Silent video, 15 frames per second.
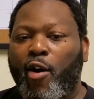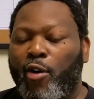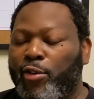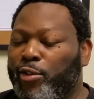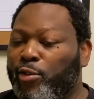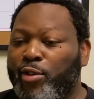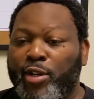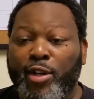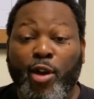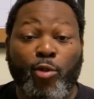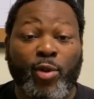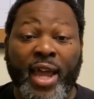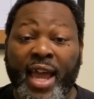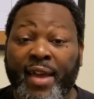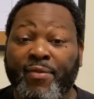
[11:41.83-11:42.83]
you could go
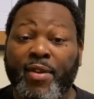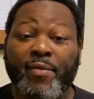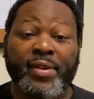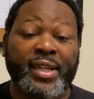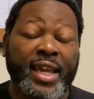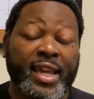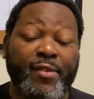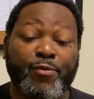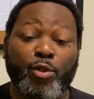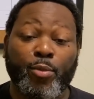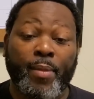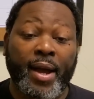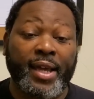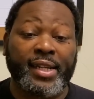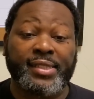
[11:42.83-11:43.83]
live every day if you
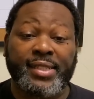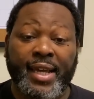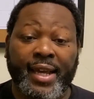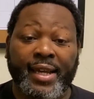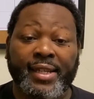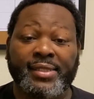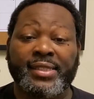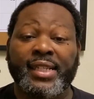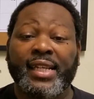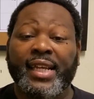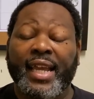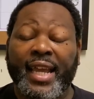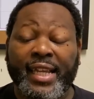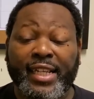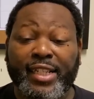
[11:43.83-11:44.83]
monetize.
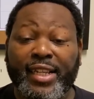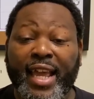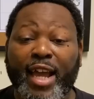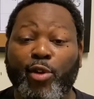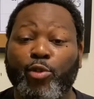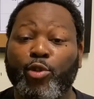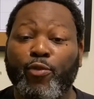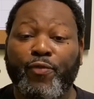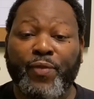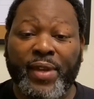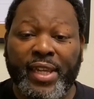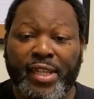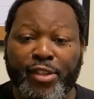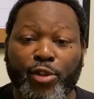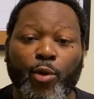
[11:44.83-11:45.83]
And then now you're
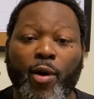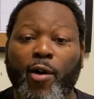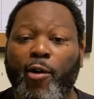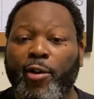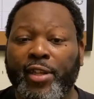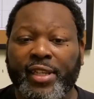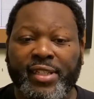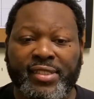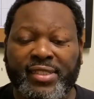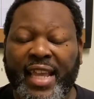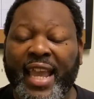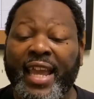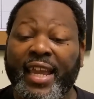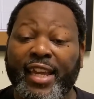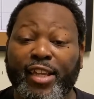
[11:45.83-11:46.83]
feeding your audience.
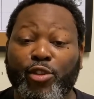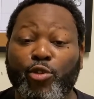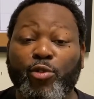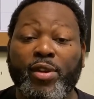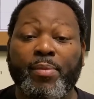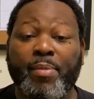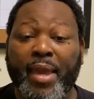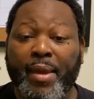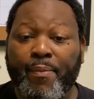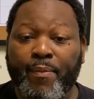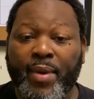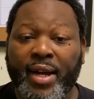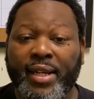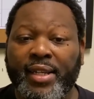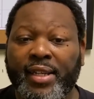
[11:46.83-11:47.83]
And you can make
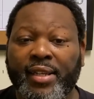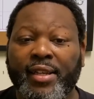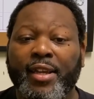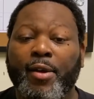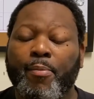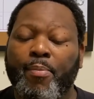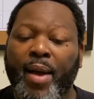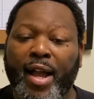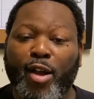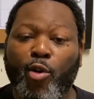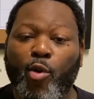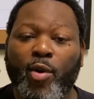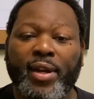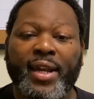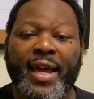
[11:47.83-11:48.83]
money by
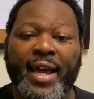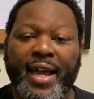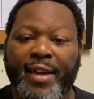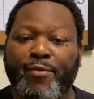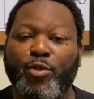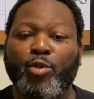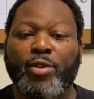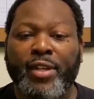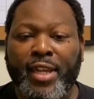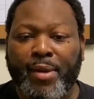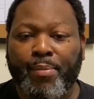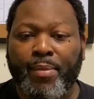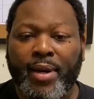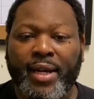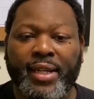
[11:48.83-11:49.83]
going live. You can get
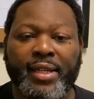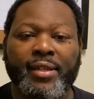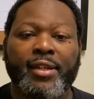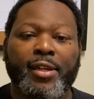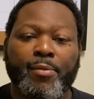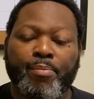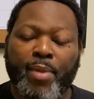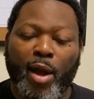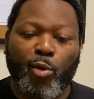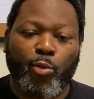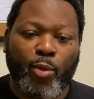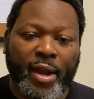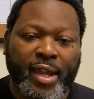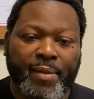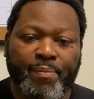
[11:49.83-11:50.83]
money by
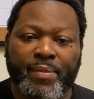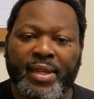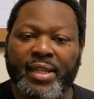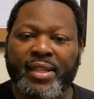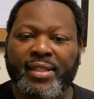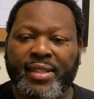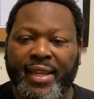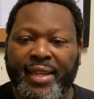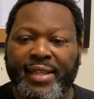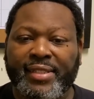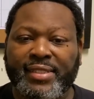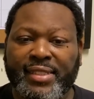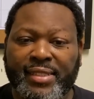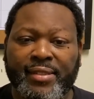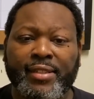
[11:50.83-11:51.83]
recommending
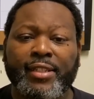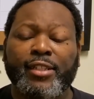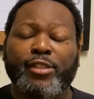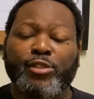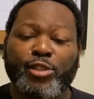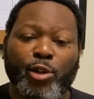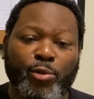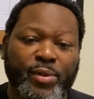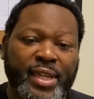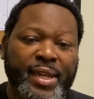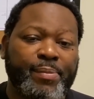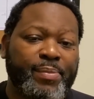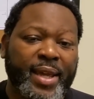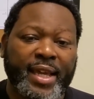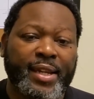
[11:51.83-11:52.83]
things. So
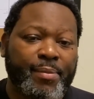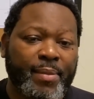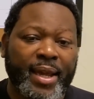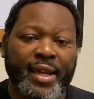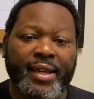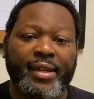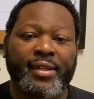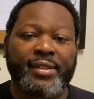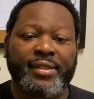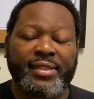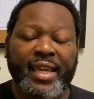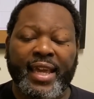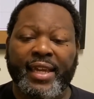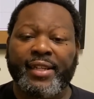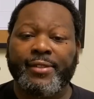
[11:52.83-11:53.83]
keep that in mind.
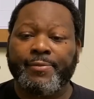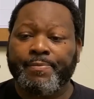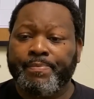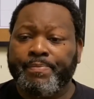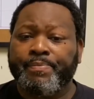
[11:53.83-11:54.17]
That